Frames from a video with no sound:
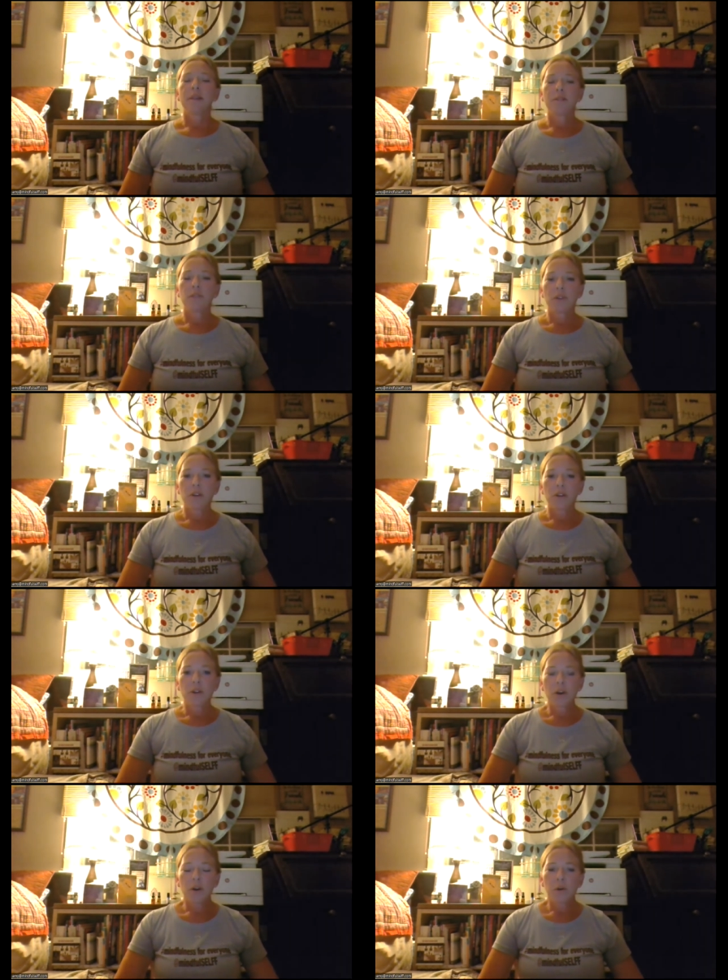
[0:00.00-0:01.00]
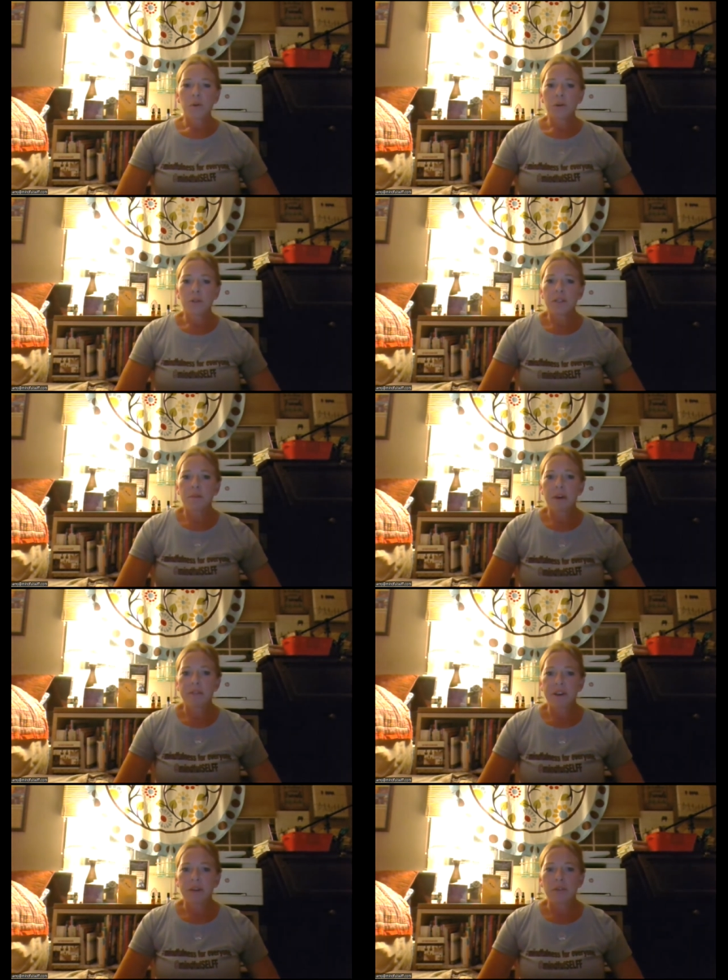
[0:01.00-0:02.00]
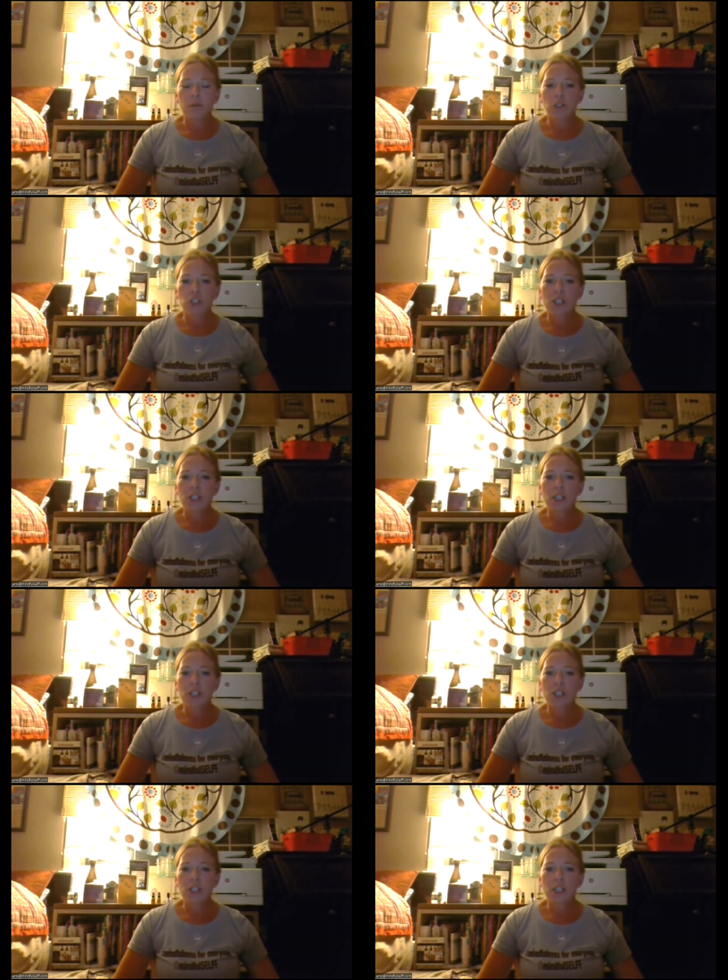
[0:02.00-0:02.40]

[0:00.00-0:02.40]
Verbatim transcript: center, hold and puff out those